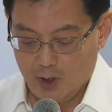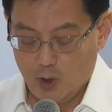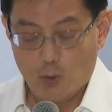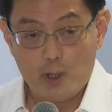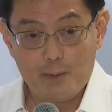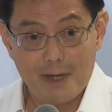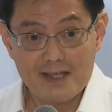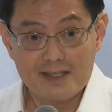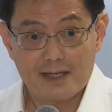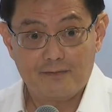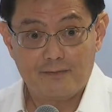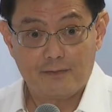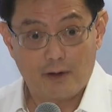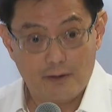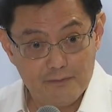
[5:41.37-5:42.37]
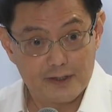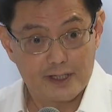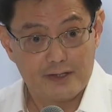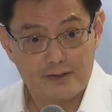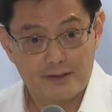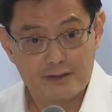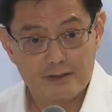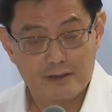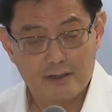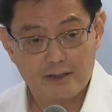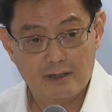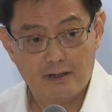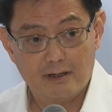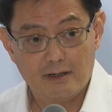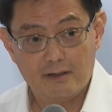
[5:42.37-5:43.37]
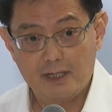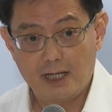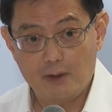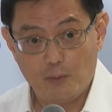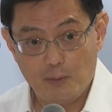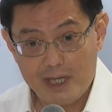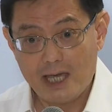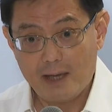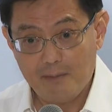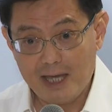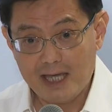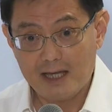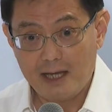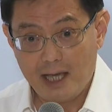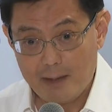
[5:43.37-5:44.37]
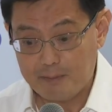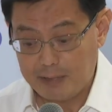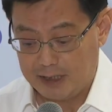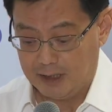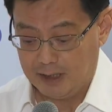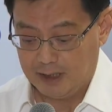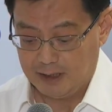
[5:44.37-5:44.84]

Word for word: We must have confidence that we can make it happen.